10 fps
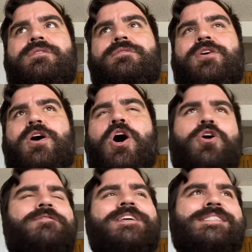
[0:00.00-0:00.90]

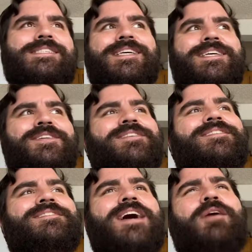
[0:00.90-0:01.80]
harvested.
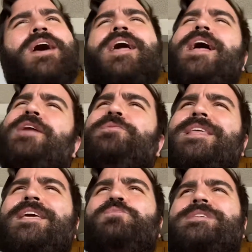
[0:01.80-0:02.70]
I don't
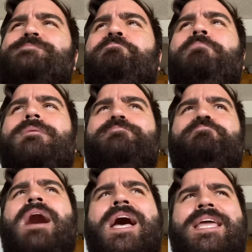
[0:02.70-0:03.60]
think it was
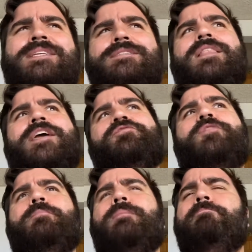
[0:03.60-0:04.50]
mined like
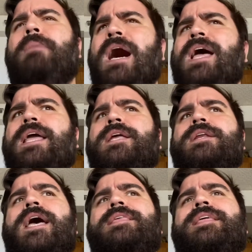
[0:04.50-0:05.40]
from a mine.
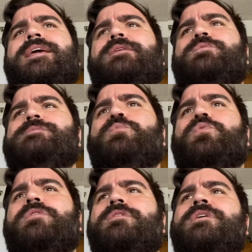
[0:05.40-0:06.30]
I think it was
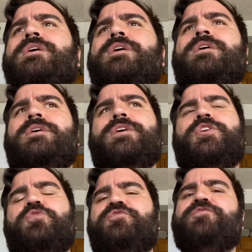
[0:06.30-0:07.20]
more,
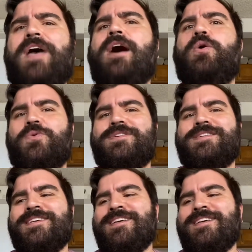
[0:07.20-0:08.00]
found